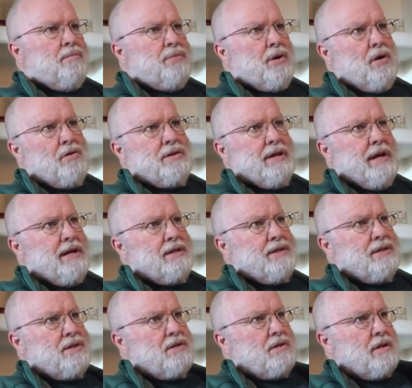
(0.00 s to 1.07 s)

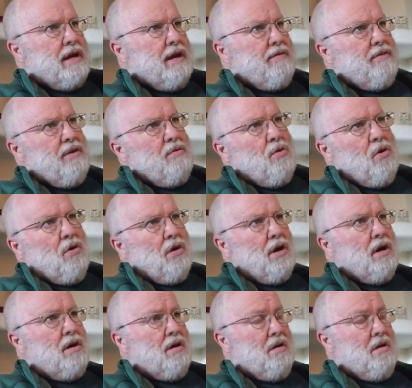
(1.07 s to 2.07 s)
protest every war,